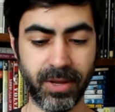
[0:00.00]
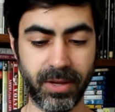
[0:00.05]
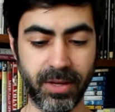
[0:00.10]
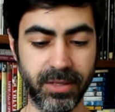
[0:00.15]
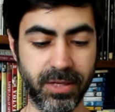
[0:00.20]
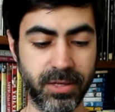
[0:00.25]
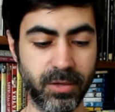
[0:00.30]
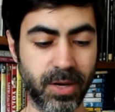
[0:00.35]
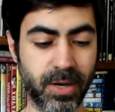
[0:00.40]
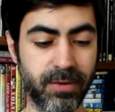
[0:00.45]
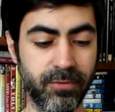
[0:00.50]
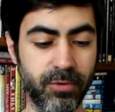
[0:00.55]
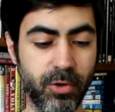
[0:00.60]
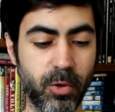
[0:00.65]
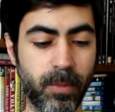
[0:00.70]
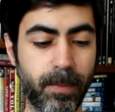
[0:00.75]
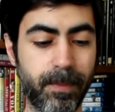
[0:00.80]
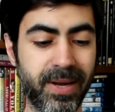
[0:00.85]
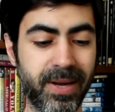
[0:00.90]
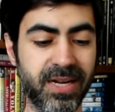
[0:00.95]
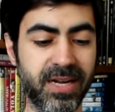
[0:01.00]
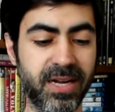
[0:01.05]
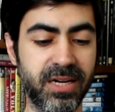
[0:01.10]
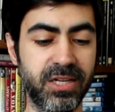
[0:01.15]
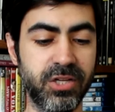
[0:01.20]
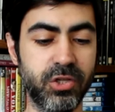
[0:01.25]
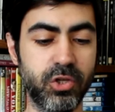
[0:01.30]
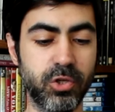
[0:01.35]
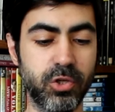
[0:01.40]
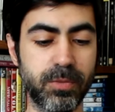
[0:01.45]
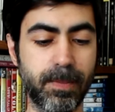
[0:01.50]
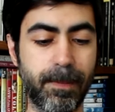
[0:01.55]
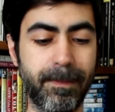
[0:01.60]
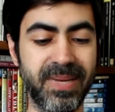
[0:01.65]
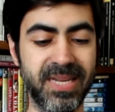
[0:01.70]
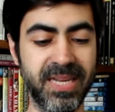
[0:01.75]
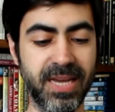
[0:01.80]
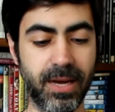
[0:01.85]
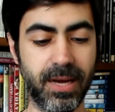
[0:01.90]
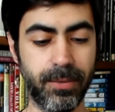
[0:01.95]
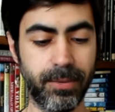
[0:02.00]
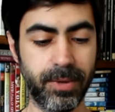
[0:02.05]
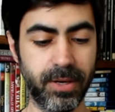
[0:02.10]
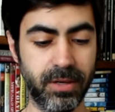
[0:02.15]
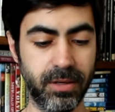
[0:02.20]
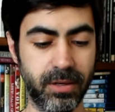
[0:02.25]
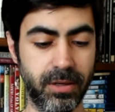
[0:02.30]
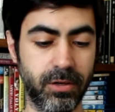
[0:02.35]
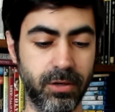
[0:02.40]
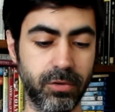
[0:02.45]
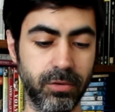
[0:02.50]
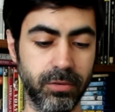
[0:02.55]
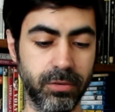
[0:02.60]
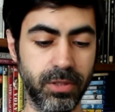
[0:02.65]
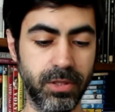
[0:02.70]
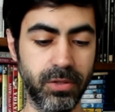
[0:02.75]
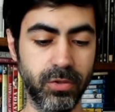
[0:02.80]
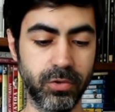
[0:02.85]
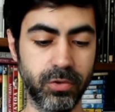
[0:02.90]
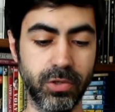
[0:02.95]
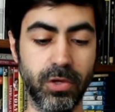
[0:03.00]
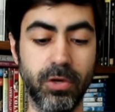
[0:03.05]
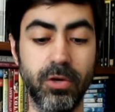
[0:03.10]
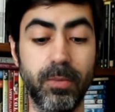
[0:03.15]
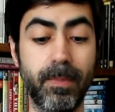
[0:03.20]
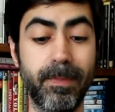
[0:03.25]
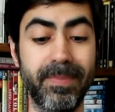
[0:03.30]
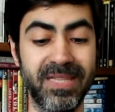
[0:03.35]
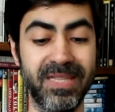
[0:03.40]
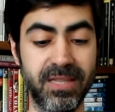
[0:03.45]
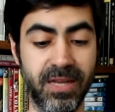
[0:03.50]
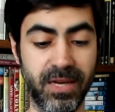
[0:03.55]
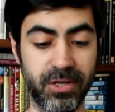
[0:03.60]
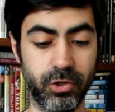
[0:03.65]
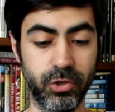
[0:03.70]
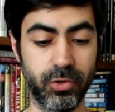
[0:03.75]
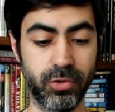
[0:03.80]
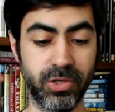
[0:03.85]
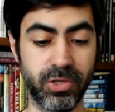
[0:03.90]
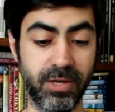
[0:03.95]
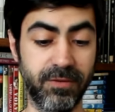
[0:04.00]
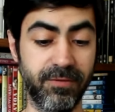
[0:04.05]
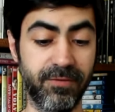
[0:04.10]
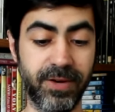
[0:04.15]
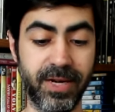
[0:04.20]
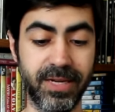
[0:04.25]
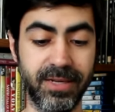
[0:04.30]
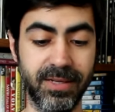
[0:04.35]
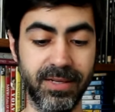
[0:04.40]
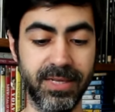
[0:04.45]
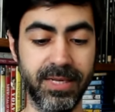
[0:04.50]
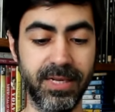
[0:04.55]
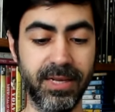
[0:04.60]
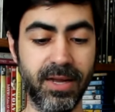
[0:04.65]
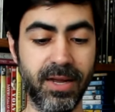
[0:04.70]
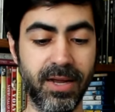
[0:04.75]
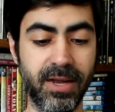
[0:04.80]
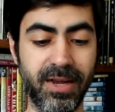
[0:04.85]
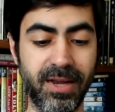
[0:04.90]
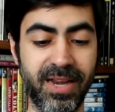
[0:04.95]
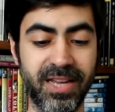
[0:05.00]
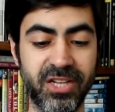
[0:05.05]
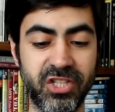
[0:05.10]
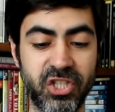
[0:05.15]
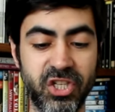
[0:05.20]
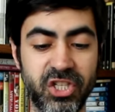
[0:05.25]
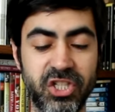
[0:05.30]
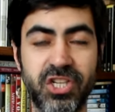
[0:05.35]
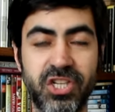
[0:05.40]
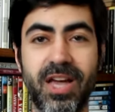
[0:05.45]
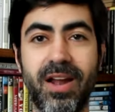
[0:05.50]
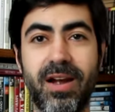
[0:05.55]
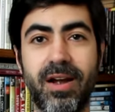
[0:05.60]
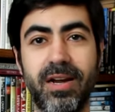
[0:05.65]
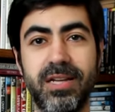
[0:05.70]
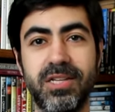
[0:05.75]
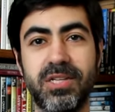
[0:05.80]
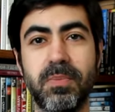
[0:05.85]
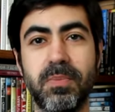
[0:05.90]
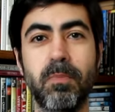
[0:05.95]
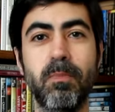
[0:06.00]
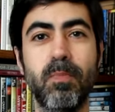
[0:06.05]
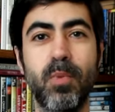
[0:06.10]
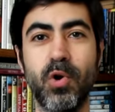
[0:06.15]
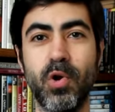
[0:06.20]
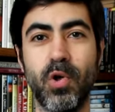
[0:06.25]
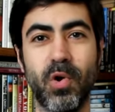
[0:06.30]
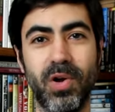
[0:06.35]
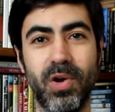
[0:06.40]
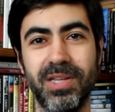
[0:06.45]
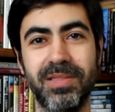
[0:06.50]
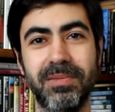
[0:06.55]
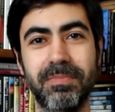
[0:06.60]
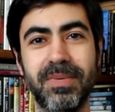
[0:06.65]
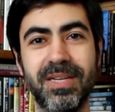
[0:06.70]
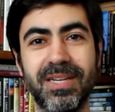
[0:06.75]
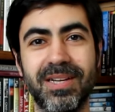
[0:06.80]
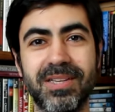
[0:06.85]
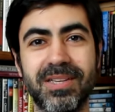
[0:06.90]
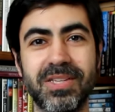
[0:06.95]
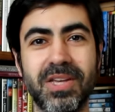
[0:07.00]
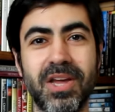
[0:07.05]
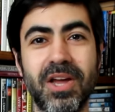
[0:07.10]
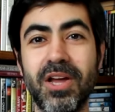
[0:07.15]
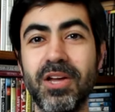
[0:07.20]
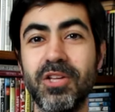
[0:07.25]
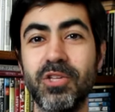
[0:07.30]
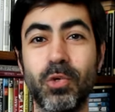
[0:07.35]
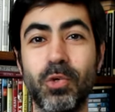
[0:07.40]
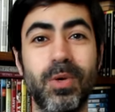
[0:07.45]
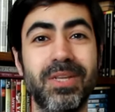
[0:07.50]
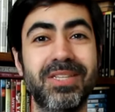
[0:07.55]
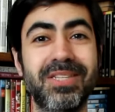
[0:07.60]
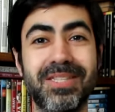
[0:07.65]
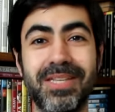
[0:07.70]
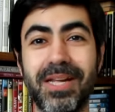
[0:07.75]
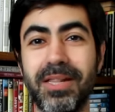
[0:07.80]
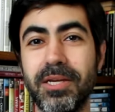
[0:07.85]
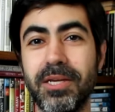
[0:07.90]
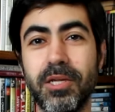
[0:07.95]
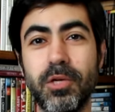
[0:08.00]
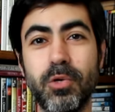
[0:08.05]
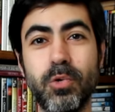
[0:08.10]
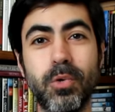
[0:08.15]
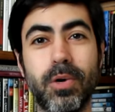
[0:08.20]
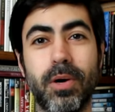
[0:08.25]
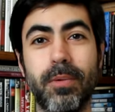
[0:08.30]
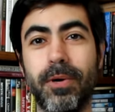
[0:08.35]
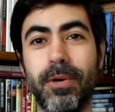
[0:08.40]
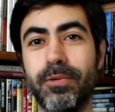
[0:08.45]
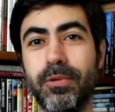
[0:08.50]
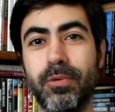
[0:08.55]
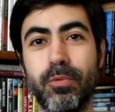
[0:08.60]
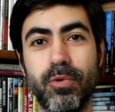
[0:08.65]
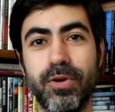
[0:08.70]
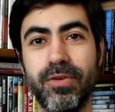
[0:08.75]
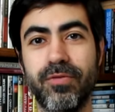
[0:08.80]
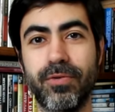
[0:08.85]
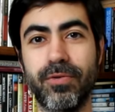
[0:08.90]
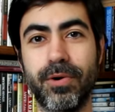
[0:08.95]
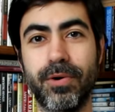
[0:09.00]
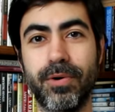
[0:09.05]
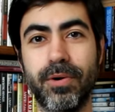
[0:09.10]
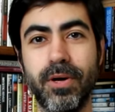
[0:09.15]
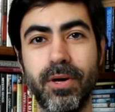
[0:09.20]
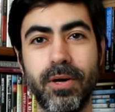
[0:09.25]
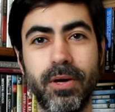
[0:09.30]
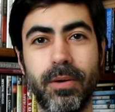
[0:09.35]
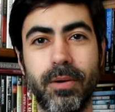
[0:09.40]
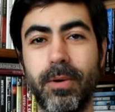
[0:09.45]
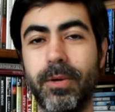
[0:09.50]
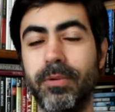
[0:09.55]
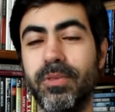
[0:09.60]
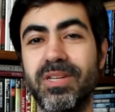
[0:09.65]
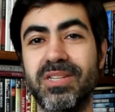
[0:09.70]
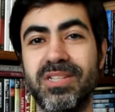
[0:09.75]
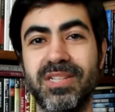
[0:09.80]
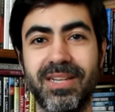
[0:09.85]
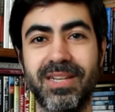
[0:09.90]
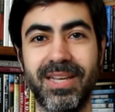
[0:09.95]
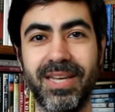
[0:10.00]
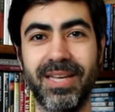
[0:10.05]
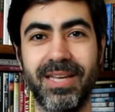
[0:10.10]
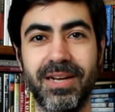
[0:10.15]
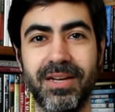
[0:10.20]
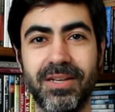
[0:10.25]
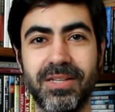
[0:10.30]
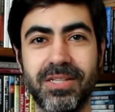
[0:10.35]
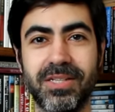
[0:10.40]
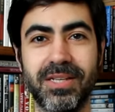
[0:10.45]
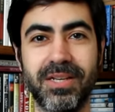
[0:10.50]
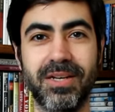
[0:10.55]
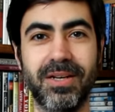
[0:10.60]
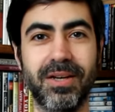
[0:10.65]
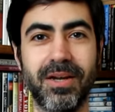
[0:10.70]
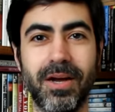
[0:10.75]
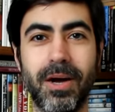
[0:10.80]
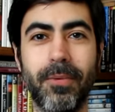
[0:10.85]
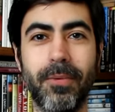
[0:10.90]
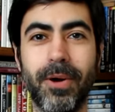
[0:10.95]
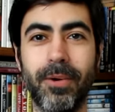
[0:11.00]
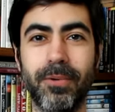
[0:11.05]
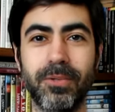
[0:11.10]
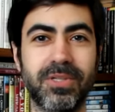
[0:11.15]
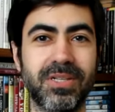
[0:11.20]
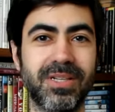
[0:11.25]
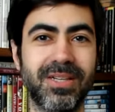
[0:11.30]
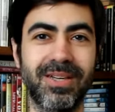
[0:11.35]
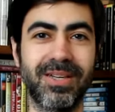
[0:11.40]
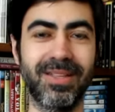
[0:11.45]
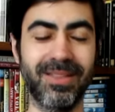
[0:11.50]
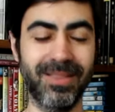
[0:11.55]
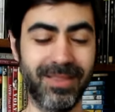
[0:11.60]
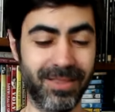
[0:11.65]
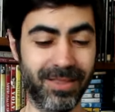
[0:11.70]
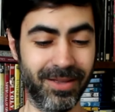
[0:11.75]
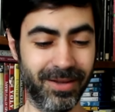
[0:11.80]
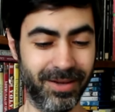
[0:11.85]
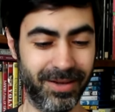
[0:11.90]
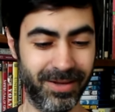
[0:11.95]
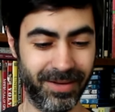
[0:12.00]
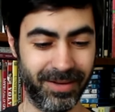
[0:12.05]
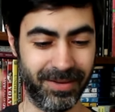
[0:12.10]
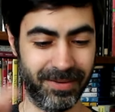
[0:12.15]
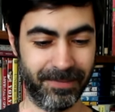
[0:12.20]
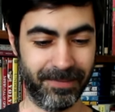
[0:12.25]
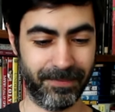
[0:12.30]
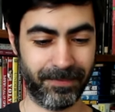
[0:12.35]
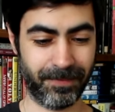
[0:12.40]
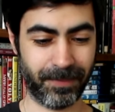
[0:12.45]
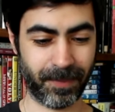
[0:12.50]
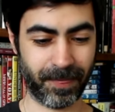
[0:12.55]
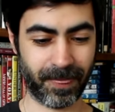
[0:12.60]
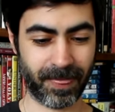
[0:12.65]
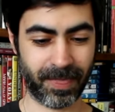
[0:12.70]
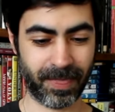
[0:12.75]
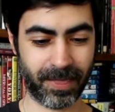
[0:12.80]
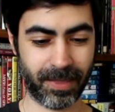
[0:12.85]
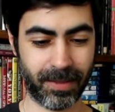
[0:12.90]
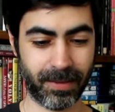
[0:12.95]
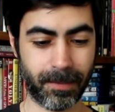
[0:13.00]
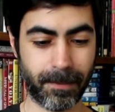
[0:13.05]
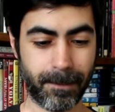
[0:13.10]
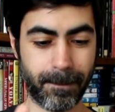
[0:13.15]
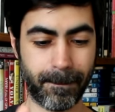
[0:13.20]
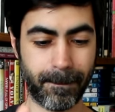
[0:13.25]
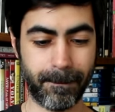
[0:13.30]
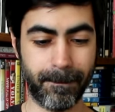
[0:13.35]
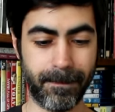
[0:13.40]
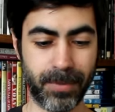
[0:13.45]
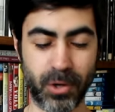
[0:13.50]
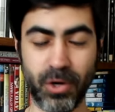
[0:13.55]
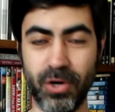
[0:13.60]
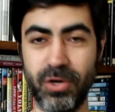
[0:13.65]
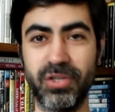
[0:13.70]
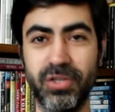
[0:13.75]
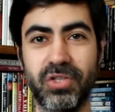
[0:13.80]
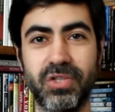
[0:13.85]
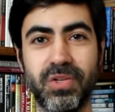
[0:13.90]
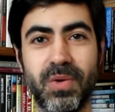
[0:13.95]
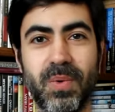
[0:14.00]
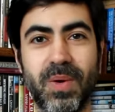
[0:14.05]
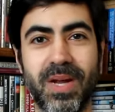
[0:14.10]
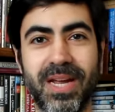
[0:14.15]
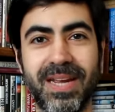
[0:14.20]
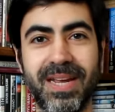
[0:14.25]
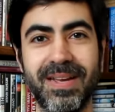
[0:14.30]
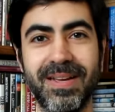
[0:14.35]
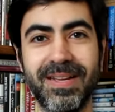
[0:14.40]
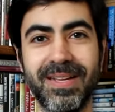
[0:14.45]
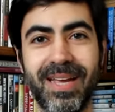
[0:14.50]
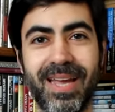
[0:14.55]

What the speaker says: And then you have los pajarillos piaban escondidos en los pitayos. And finally, las chicharras monorítmicas. So it's telling you about the river, about the cicadas, about the birds, okay?